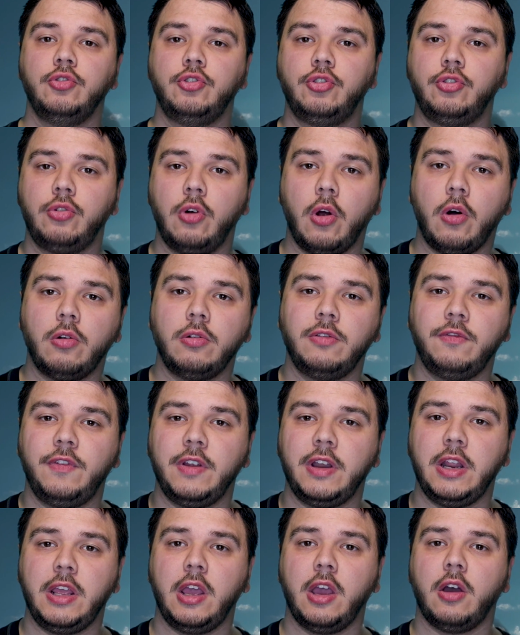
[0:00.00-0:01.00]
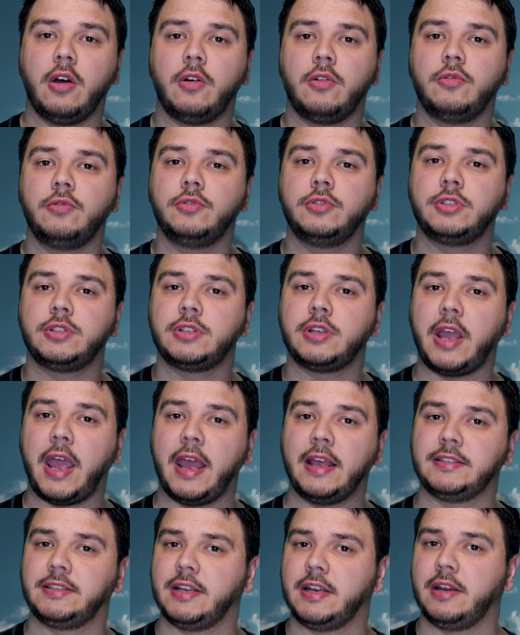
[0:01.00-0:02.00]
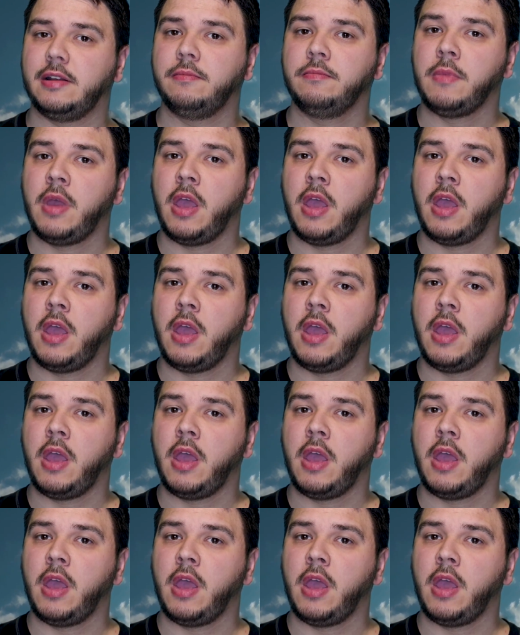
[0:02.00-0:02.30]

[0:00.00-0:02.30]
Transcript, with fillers: drone videos as in